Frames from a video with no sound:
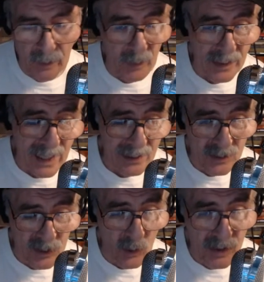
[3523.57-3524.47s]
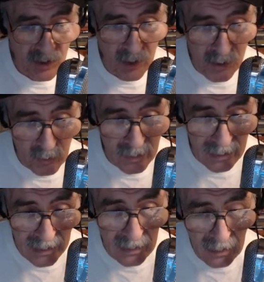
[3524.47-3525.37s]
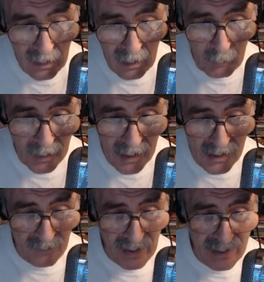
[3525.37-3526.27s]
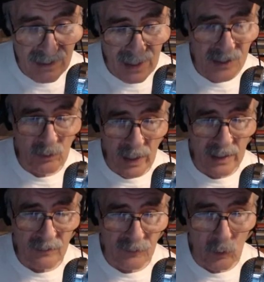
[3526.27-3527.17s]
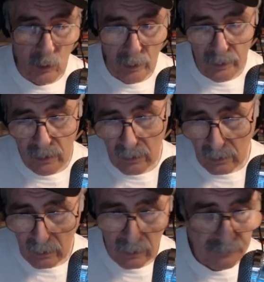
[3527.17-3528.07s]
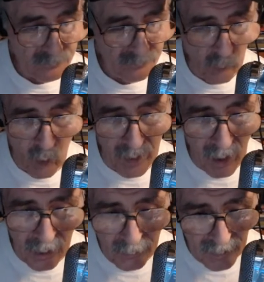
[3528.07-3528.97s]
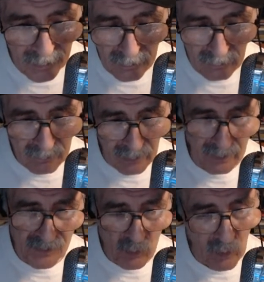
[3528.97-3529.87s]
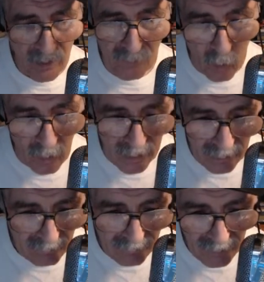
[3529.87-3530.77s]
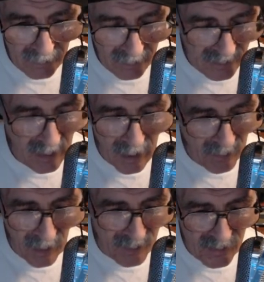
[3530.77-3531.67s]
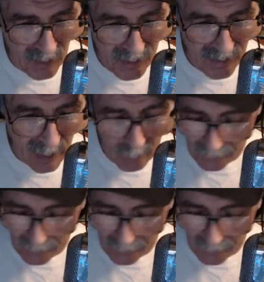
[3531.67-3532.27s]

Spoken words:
Well, you can't. There's no excuse really, because if the antenna is rated for 100, and if it's 140, there's nothing's going to stop it.